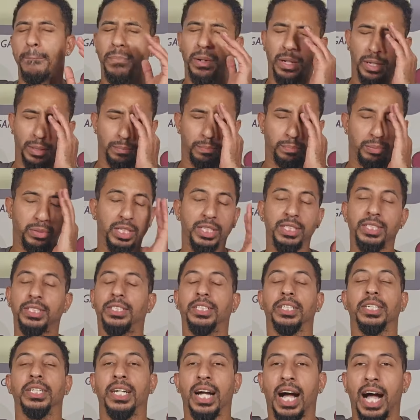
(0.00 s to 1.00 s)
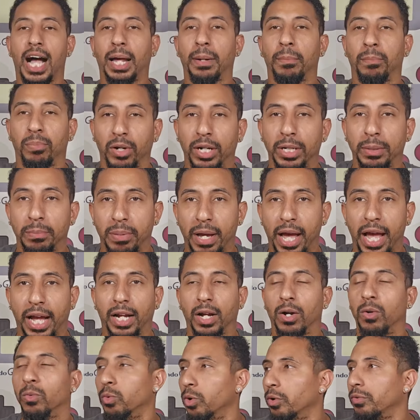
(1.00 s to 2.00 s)
And please to God, bring
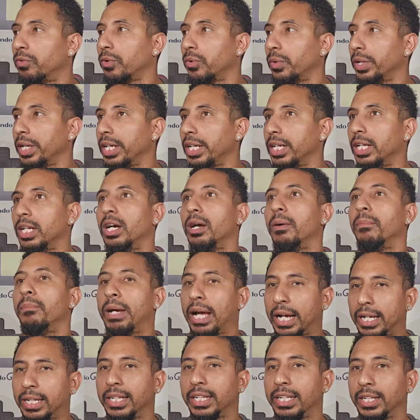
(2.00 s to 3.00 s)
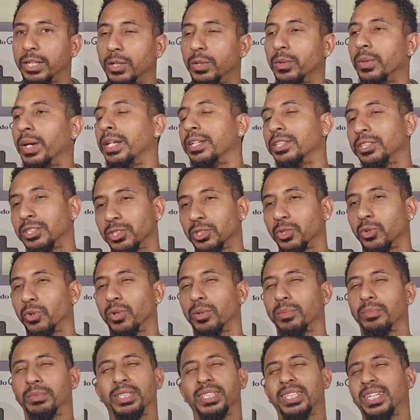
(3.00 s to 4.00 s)
back Wolverine, Magneto, and
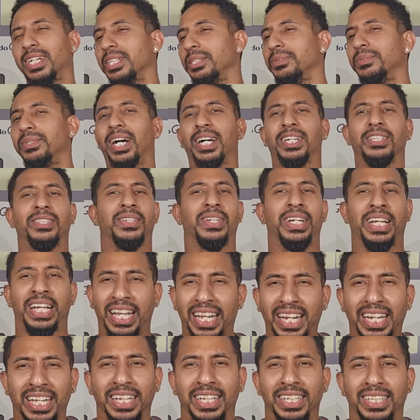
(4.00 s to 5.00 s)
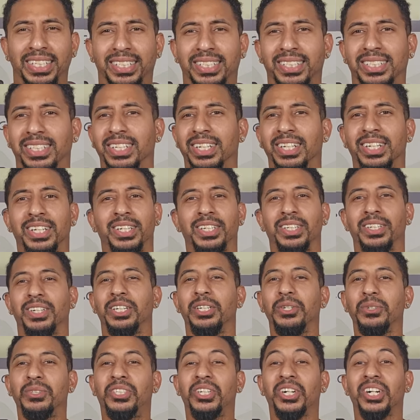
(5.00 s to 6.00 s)
Storm. God, you guys are idiots.
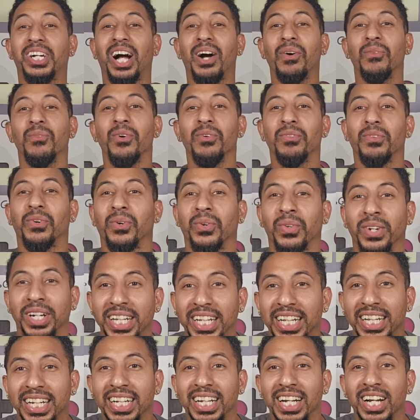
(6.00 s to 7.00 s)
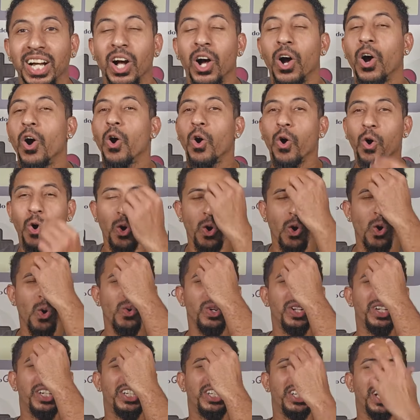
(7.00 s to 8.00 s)
He took out Wolverine?
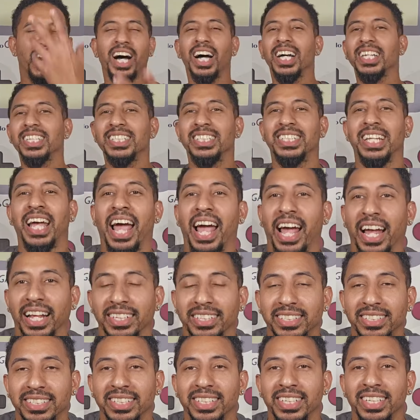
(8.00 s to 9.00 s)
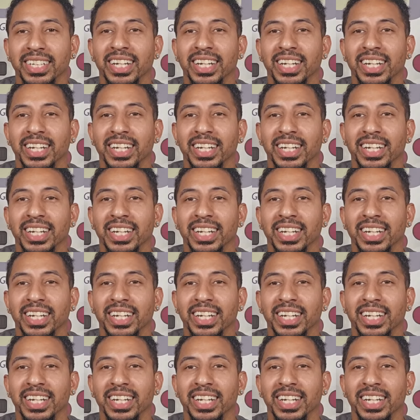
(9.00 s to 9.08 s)
Who does that?